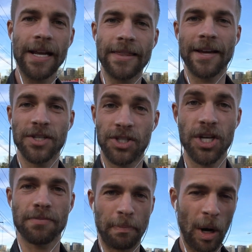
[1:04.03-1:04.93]
that I think is
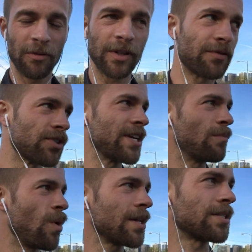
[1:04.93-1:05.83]
just perfect for
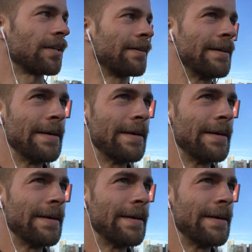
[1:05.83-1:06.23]
Sam Watson.